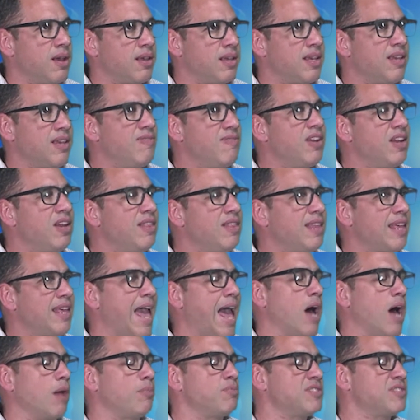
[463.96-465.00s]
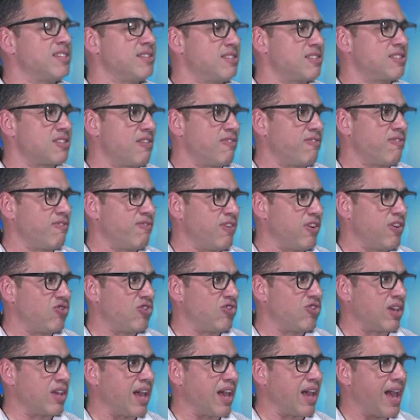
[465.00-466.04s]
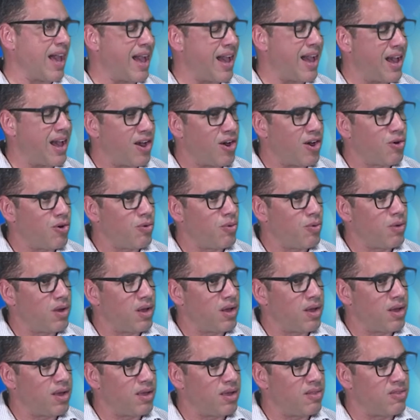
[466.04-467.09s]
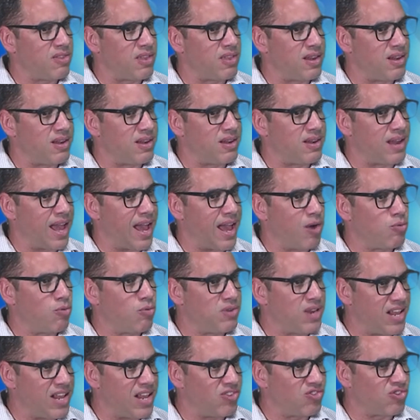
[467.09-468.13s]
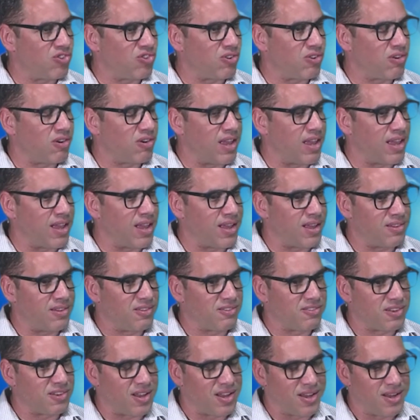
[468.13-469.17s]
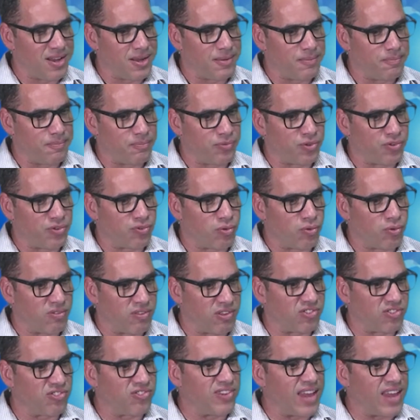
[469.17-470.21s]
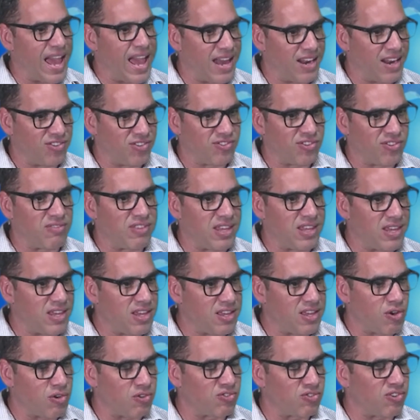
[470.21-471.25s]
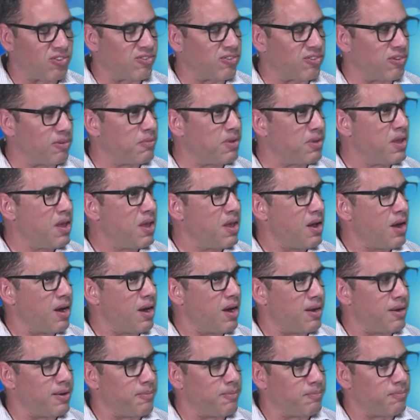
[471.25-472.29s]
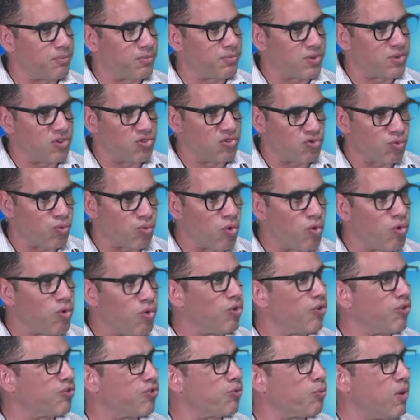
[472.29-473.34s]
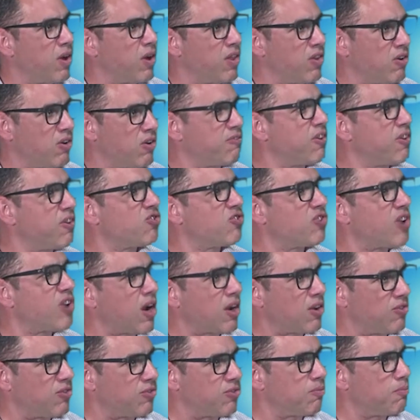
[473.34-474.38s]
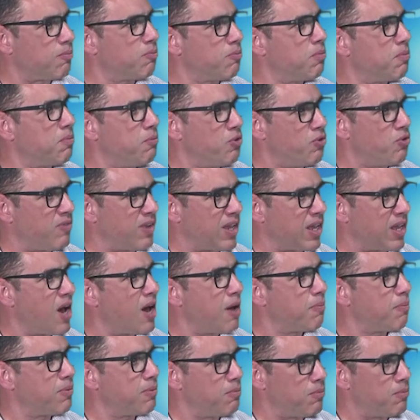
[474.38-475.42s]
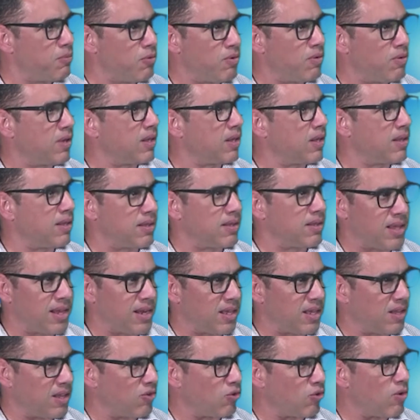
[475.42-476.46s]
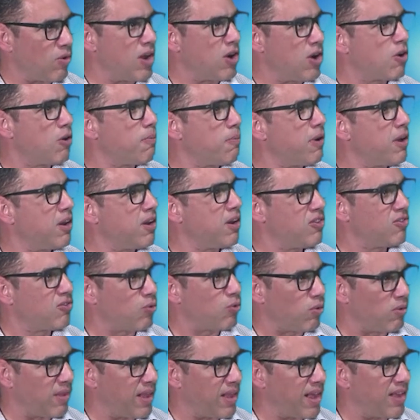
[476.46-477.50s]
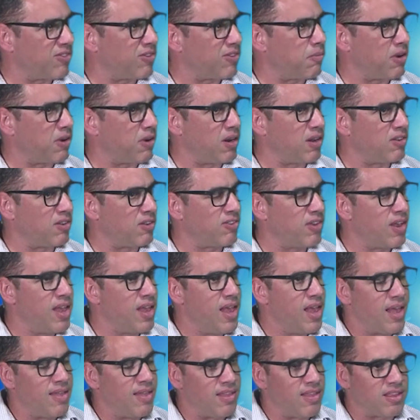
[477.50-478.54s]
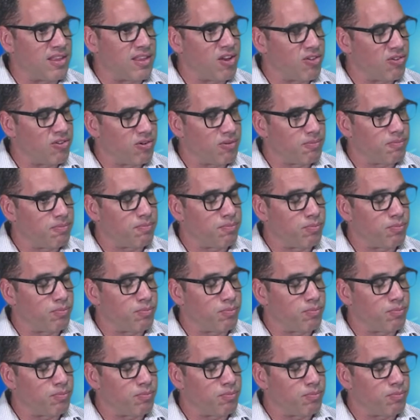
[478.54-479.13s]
even in the absence of fishing, how the, how nature and um, the sort of the status of the ecosystem um, controls whether a fish stock is moving up, moving, mm-hmm. eh, getting in greater abundance or less abundance. And then the other